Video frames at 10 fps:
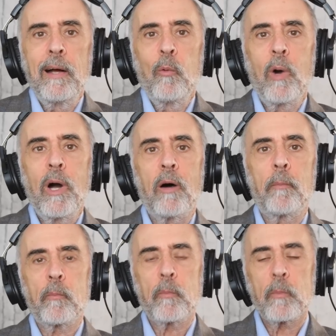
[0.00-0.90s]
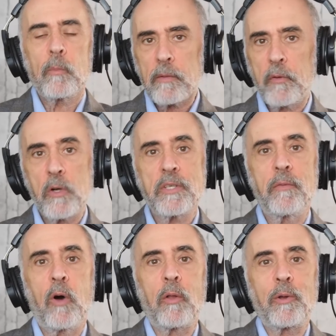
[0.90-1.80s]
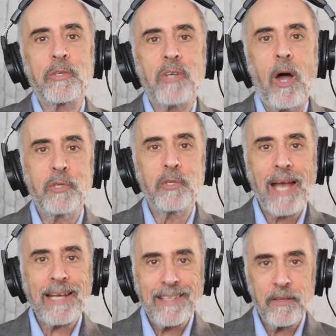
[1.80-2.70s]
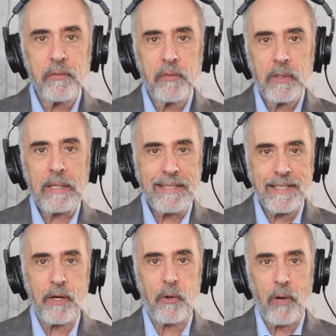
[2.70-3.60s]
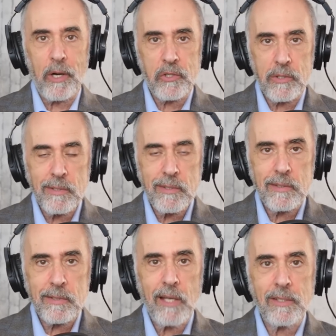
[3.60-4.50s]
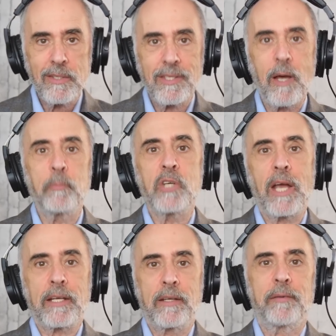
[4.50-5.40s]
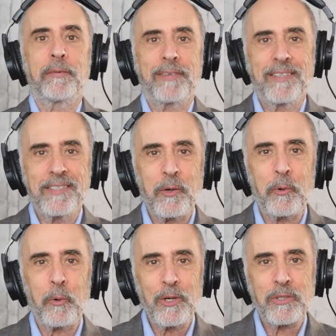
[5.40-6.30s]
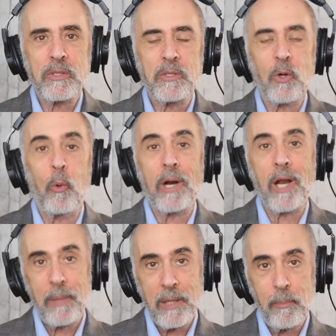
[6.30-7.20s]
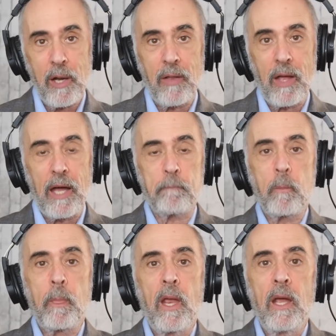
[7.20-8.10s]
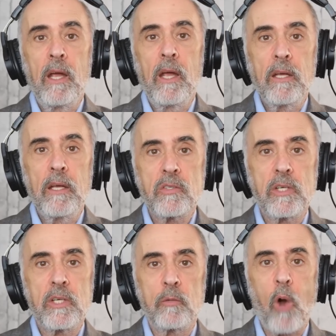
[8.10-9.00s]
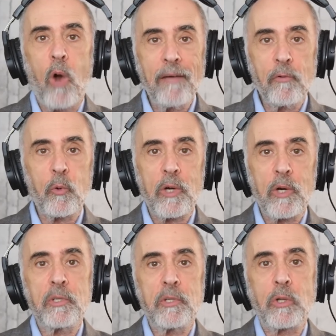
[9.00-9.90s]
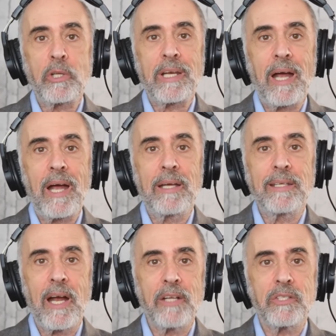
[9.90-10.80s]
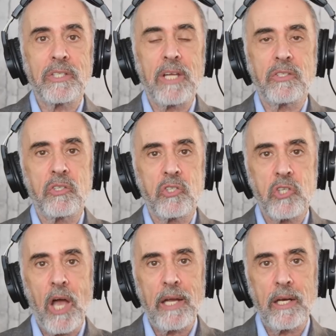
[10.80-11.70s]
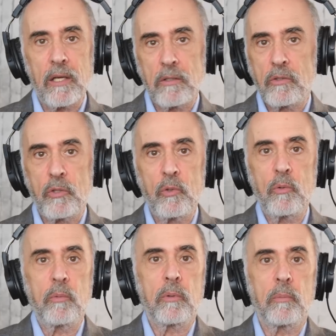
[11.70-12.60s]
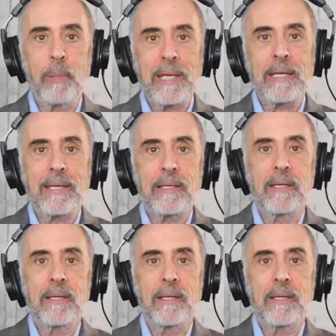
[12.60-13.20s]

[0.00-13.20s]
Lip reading: Well, first of all, there's objective considerations and subjective considerations. So what I mean by that is the rivalry between the United States and China, two big